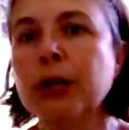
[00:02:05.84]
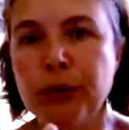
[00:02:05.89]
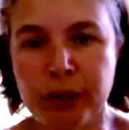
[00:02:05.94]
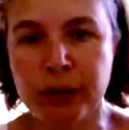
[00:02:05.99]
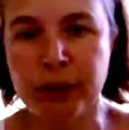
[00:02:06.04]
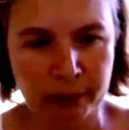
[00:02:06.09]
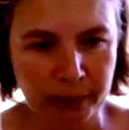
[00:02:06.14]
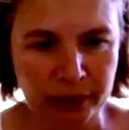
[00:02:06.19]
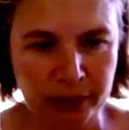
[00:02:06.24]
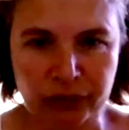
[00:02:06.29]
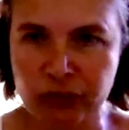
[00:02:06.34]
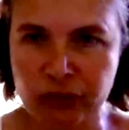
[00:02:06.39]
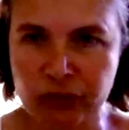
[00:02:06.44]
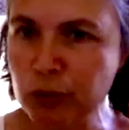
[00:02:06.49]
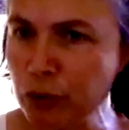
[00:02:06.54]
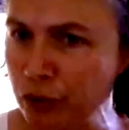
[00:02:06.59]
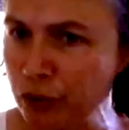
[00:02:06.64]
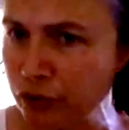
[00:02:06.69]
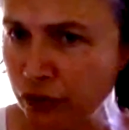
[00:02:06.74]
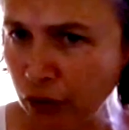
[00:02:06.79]
you can be
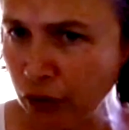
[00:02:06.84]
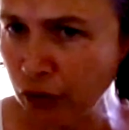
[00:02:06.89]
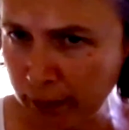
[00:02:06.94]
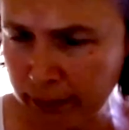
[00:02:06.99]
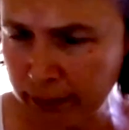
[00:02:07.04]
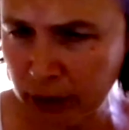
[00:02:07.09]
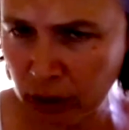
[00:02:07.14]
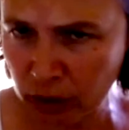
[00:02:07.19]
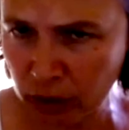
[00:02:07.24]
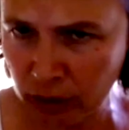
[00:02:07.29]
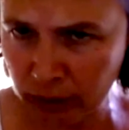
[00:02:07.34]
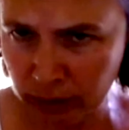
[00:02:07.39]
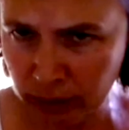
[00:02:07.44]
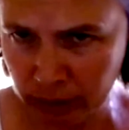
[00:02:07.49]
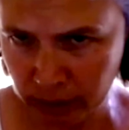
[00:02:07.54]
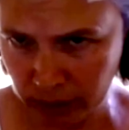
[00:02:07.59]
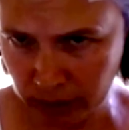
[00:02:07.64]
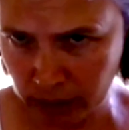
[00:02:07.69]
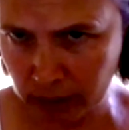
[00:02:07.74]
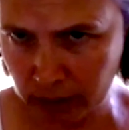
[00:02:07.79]
removed from
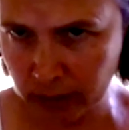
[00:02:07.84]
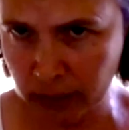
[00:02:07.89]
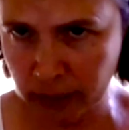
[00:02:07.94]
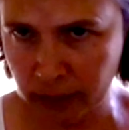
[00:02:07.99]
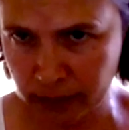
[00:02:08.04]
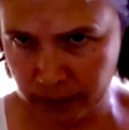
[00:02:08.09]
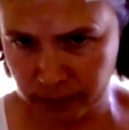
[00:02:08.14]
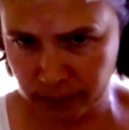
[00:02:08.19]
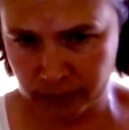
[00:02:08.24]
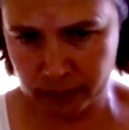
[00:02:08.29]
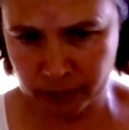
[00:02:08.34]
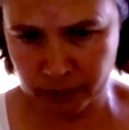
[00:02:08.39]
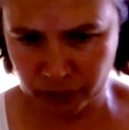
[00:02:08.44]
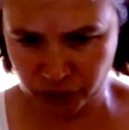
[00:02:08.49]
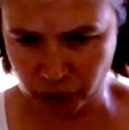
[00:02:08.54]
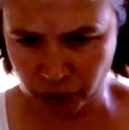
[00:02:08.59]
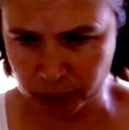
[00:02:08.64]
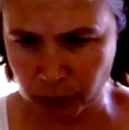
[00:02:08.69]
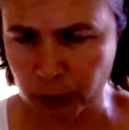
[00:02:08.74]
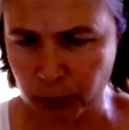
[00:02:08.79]
your
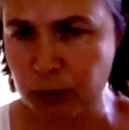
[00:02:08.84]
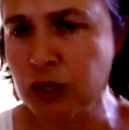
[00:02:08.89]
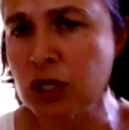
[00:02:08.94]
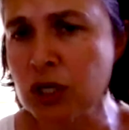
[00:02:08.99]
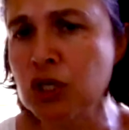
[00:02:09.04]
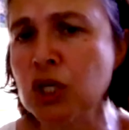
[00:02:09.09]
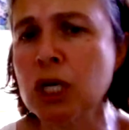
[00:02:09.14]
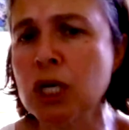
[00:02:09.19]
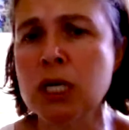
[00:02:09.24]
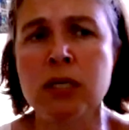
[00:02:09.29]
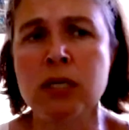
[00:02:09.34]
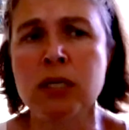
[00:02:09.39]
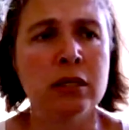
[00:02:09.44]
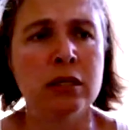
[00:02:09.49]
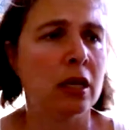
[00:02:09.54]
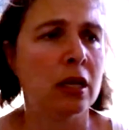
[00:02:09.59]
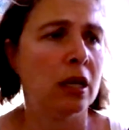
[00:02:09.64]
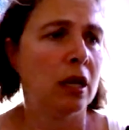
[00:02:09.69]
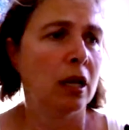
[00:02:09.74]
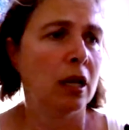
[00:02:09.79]

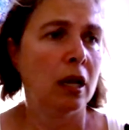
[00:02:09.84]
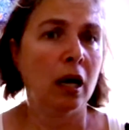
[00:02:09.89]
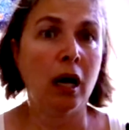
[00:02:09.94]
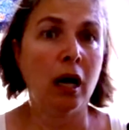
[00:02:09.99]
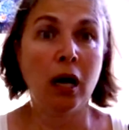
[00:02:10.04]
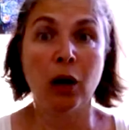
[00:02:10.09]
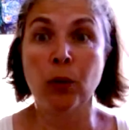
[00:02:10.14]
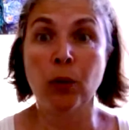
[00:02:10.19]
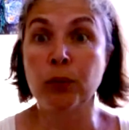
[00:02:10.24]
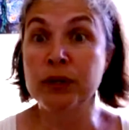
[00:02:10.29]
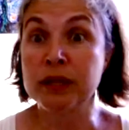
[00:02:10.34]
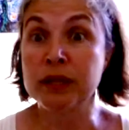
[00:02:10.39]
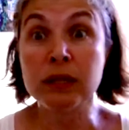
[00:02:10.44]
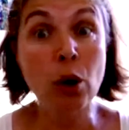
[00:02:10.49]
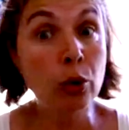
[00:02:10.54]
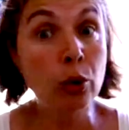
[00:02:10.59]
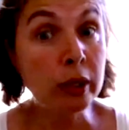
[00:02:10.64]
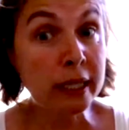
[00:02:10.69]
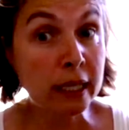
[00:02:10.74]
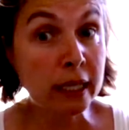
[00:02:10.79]
position with
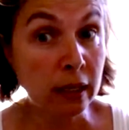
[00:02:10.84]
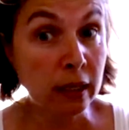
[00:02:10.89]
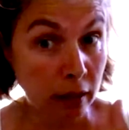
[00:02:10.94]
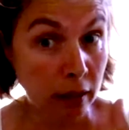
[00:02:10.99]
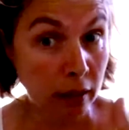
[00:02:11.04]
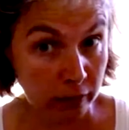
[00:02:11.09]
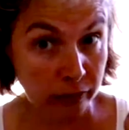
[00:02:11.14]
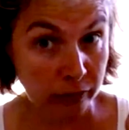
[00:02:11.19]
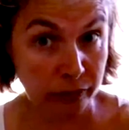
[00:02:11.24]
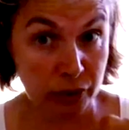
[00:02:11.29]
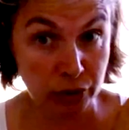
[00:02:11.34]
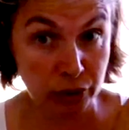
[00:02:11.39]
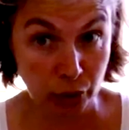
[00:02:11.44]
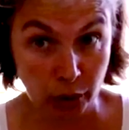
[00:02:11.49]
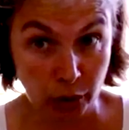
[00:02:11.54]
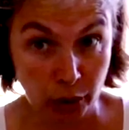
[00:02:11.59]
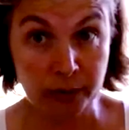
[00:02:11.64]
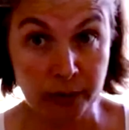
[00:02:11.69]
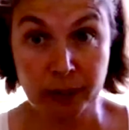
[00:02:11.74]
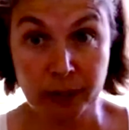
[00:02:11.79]
no legal
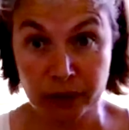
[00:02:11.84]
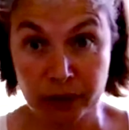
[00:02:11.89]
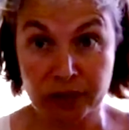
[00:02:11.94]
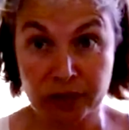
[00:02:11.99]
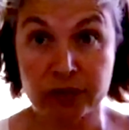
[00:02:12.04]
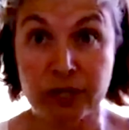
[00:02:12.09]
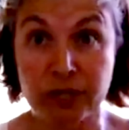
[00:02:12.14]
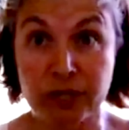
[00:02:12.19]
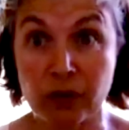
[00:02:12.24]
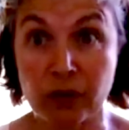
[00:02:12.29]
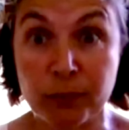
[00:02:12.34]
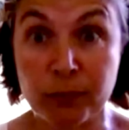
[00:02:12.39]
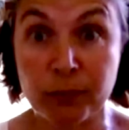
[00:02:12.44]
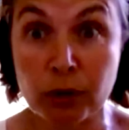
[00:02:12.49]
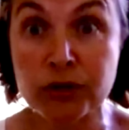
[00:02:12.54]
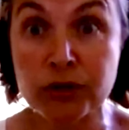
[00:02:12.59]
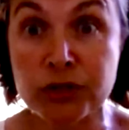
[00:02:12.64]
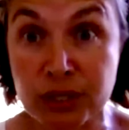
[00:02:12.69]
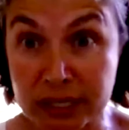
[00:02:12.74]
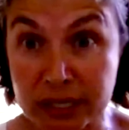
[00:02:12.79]
resort, because the state of
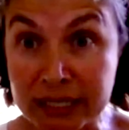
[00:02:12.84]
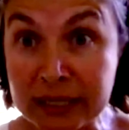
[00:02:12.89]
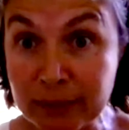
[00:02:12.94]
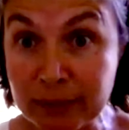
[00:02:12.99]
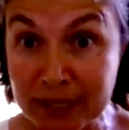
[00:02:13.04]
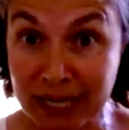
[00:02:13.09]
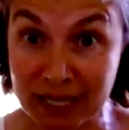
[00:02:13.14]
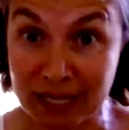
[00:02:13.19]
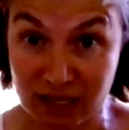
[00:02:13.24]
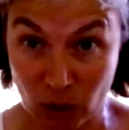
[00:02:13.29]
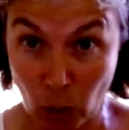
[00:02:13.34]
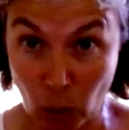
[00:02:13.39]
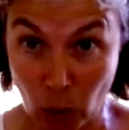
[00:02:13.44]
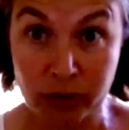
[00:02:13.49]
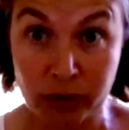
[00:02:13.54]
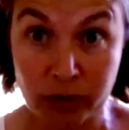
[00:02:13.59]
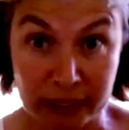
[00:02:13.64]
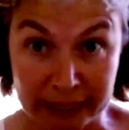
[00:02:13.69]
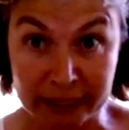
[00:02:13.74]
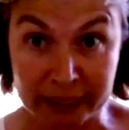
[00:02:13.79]
emergency eliminates
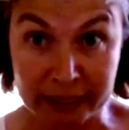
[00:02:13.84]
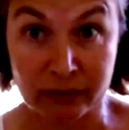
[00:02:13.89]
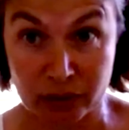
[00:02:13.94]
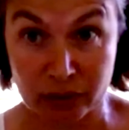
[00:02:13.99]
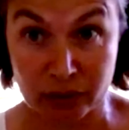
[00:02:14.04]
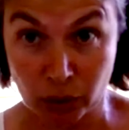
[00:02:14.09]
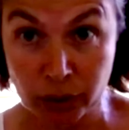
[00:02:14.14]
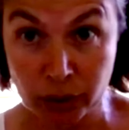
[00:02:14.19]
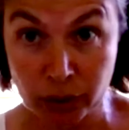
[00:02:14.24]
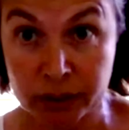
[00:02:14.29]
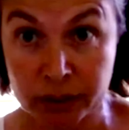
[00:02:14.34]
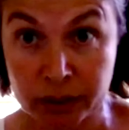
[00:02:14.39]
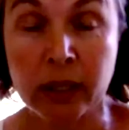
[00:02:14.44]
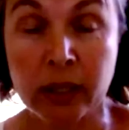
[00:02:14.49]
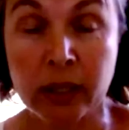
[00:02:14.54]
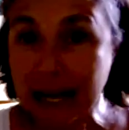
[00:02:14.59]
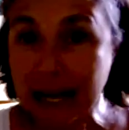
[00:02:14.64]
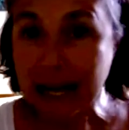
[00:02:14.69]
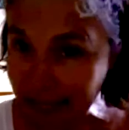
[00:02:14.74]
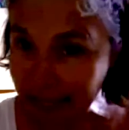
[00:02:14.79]
all the legal resort.
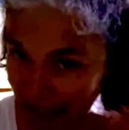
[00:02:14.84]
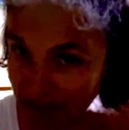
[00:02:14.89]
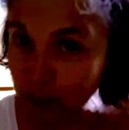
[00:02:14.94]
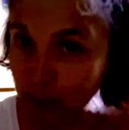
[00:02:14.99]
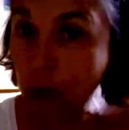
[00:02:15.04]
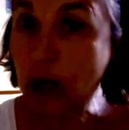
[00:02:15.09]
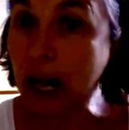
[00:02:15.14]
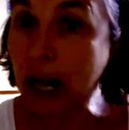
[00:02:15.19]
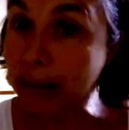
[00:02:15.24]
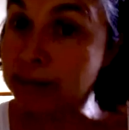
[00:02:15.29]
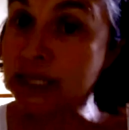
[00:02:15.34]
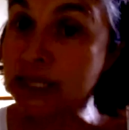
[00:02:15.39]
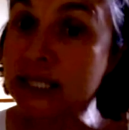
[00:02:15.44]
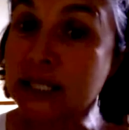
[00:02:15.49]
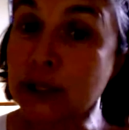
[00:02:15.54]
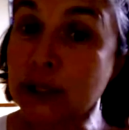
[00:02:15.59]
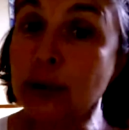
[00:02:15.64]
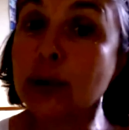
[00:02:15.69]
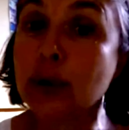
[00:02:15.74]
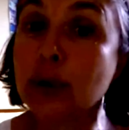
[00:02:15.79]
Yes, perhaps a
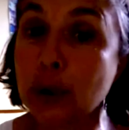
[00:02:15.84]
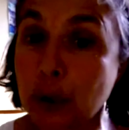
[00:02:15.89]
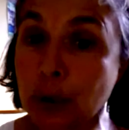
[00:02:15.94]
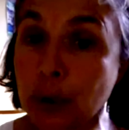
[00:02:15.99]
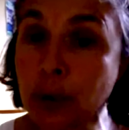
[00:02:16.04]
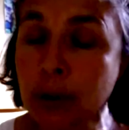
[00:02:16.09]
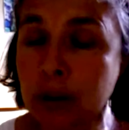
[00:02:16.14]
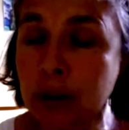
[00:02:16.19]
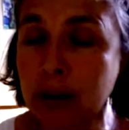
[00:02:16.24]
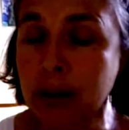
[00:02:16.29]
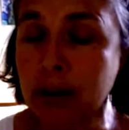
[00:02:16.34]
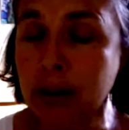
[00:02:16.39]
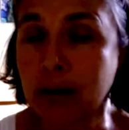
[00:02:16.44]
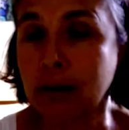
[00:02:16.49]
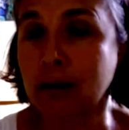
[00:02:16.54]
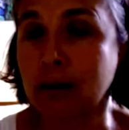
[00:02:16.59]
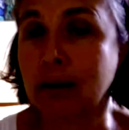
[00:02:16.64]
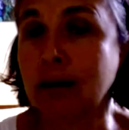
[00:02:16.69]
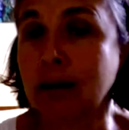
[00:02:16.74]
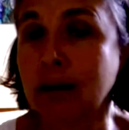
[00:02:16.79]
new coup,
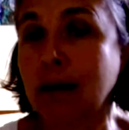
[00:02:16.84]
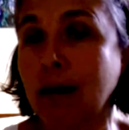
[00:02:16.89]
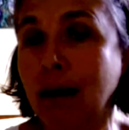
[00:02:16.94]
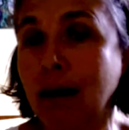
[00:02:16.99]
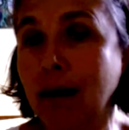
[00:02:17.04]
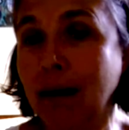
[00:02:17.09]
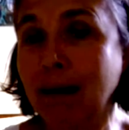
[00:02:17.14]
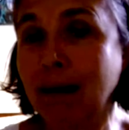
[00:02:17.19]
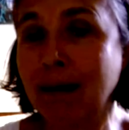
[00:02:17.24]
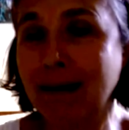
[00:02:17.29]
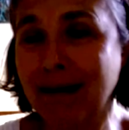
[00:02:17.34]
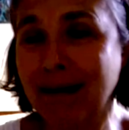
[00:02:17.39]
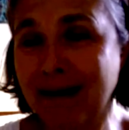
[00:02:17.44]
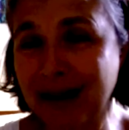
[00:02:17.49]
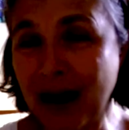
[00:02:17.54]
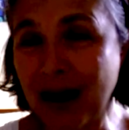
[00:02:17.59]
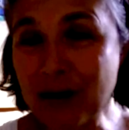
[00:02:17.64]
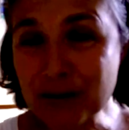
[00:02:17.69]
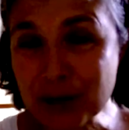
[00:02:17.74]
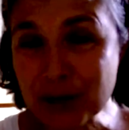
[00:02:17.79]

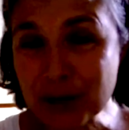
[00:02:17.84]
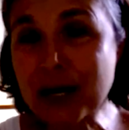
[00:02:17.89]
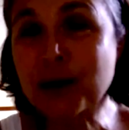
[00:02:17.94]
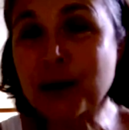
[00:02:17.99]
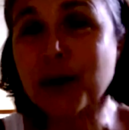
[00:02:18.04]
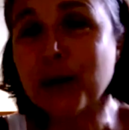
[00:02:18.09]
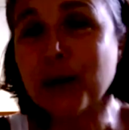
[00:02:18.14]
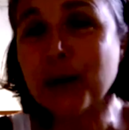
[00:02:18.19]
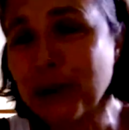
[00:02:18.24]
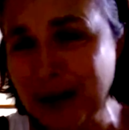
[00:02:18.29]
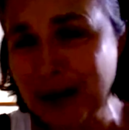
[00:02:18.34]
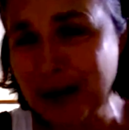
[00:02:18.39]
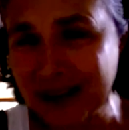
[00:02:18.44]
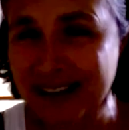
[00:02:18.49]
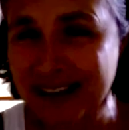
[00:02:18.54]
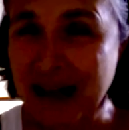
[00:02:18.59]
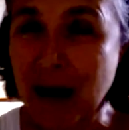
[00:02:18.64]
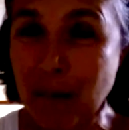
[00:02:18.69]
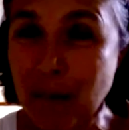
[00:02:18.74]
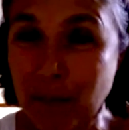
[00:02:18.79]
a re-coup,
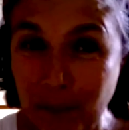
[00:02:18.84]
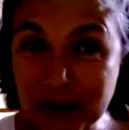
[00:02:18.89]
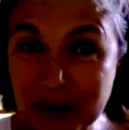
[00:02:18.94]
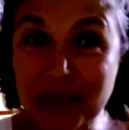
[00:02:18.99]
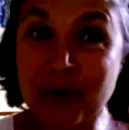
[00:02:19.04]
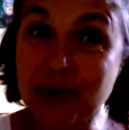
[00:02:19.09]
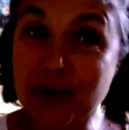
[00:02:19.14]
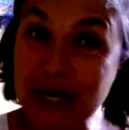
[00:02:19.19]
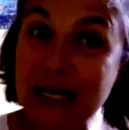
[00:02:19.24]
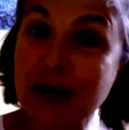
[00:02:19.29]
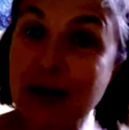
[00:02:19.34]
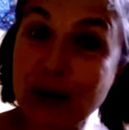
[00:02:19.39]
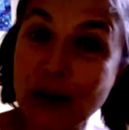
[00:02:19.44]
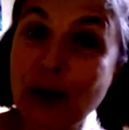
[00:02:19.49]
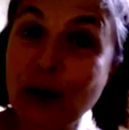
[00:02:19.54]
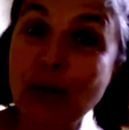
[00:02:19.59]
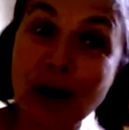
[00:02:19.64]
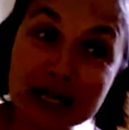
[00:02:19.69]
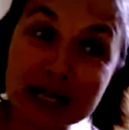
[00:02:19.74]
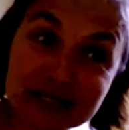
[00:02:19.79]
but the real
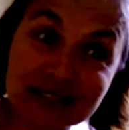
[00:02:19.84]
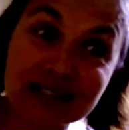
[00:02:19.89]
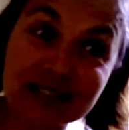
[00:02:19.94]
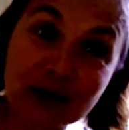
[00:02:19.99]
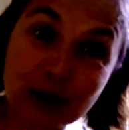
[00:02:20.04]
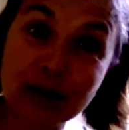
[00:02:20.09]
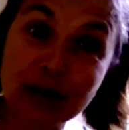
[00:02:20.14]
coup was the